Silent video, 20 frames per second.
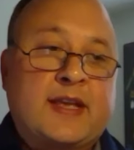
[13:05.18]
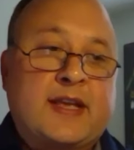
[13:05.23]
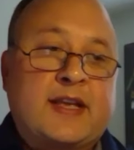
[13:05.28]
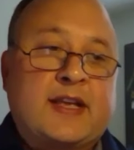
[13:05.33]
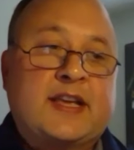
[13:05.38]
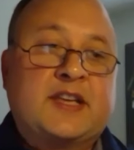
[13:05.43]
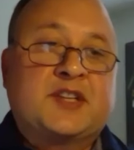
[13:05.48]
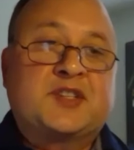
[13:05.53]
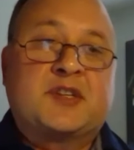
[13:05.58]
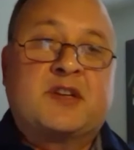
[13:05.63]

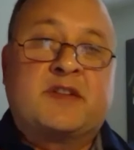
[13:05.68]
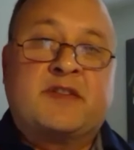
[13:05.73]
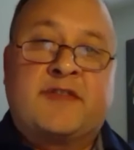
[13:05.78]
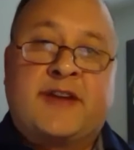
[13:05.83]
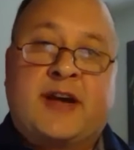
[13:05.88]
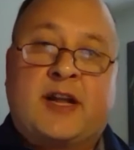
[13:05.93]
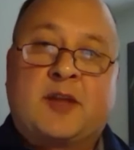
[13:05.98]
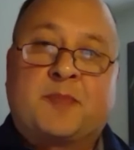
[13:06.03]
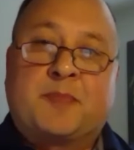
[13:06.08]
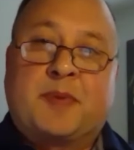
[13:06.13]
is to
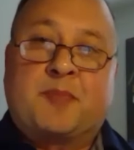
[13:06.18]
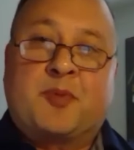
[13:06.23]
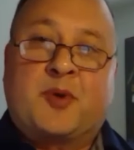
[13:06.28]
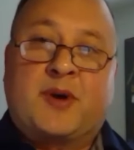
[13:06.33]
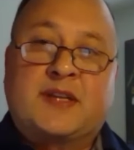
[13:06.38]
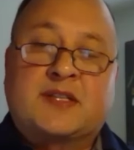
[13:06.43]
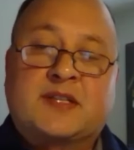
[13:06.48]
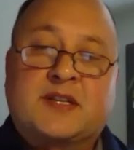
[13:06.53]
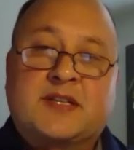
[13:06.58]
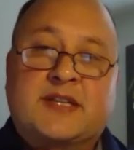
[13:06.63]
develop a
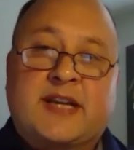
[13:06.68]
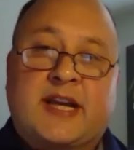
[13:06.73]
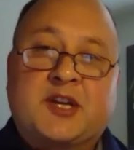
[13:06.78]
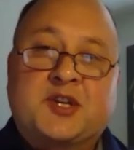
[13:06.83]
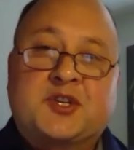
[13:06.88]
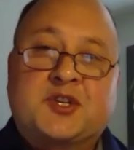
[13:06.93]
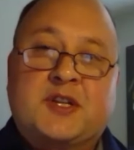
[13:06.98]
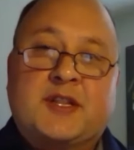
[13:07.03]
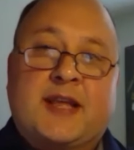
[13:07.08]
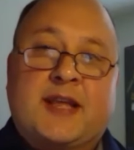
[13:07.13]

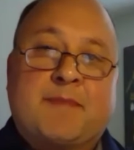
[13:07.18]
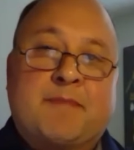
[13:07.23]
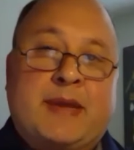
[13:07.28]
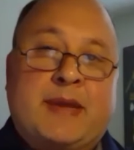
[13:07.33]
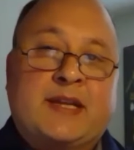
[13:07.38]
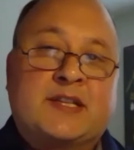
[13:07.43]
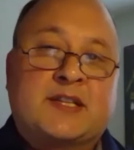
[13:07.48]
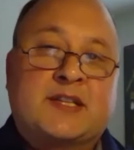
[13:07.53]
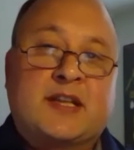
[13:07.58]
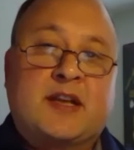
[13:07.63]
presentation that
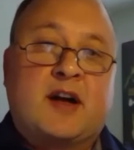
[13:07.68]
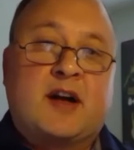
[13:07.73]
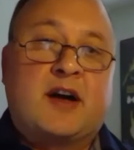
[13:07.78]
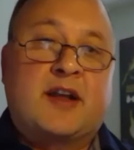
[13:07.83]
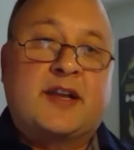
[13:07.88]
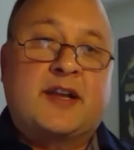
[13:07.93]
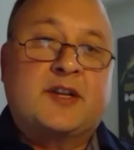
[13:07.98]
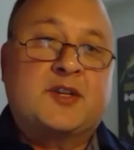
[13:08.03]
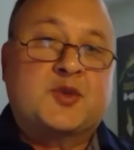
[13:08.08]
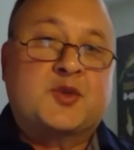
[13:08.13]
meets the
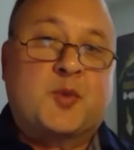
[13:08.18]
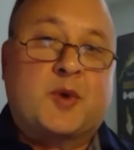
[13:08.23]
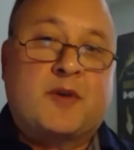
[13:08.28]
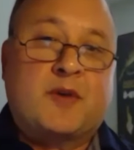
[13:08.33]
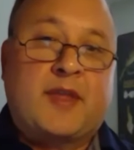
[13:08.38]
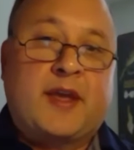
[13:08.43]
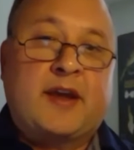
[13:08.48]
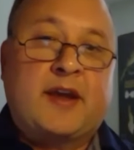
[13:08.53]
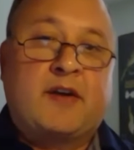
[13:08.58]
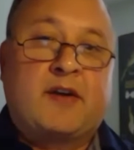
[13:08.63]
audience where
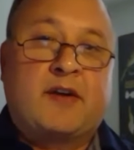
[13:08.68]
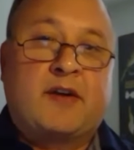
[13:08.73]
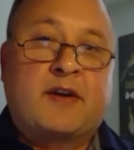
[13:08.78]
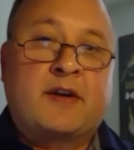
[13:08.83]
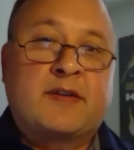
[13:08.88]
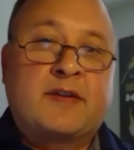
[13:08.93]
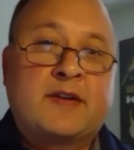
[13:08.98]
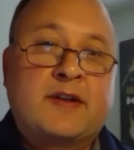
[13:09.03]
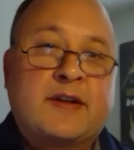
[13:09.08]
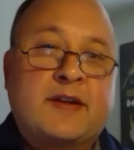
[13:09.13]
they are.